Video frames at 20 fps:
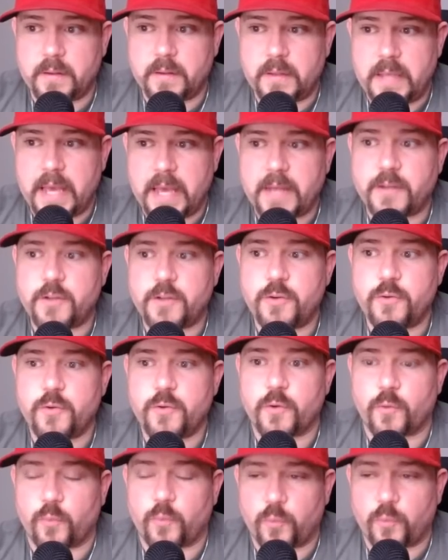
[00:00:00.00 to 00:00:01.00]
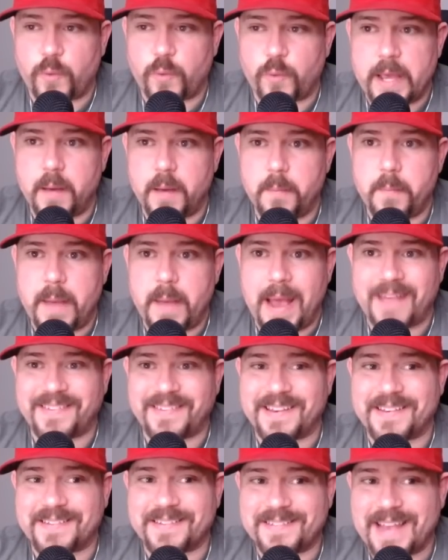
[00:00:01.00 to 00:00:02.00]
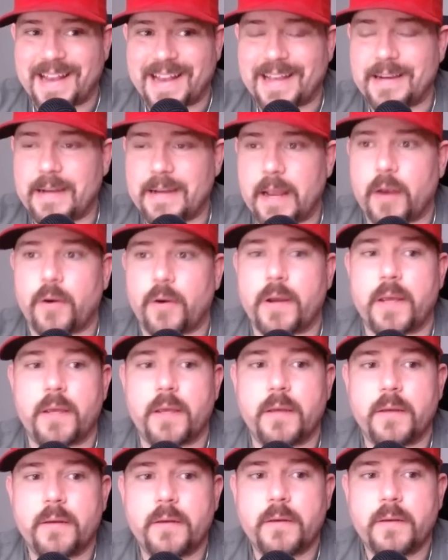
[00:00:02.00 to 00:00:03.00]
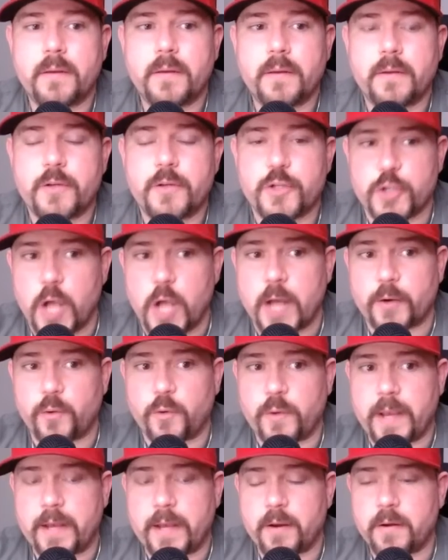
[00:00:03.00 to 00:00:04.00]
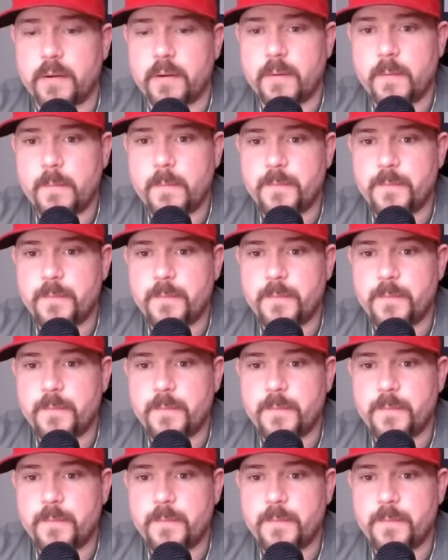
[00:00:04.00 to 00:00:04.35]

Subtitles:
get to the rim as a secondary shot creator.